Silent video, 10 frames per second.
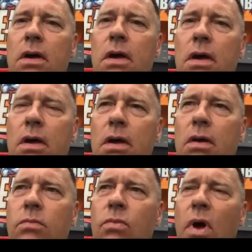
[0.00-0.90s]

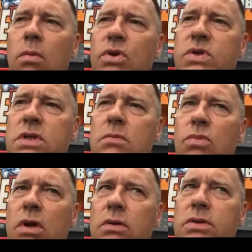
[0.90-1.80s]
Um, ABC
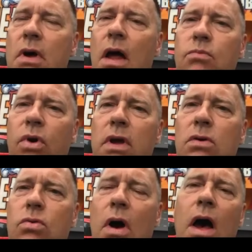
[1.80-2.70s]
means art break
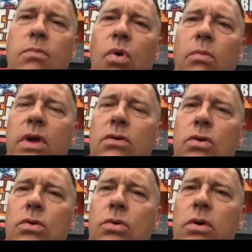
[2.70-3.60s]
crew, art bombing
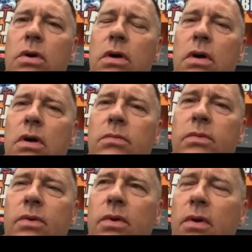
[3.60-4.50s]
crew. Uh,
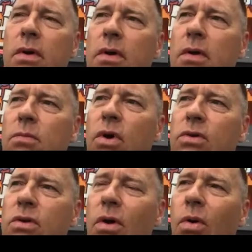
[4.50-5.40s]

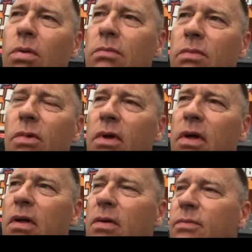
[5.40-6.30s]
but you know,
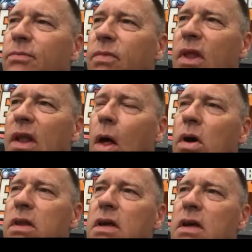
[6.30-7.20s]
uh,
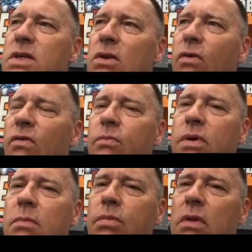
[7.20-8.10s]
nowadays a lot of
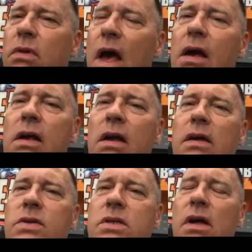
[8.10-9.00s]
people, younger
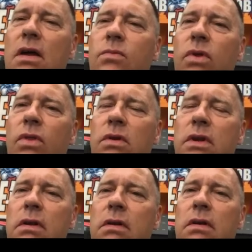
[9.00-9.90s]
guys, start with
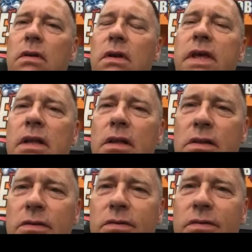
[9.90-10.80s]

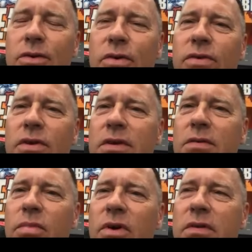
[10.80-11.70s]
legal
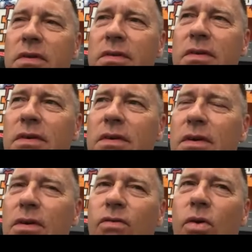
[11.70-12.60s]
graffiti, but mm.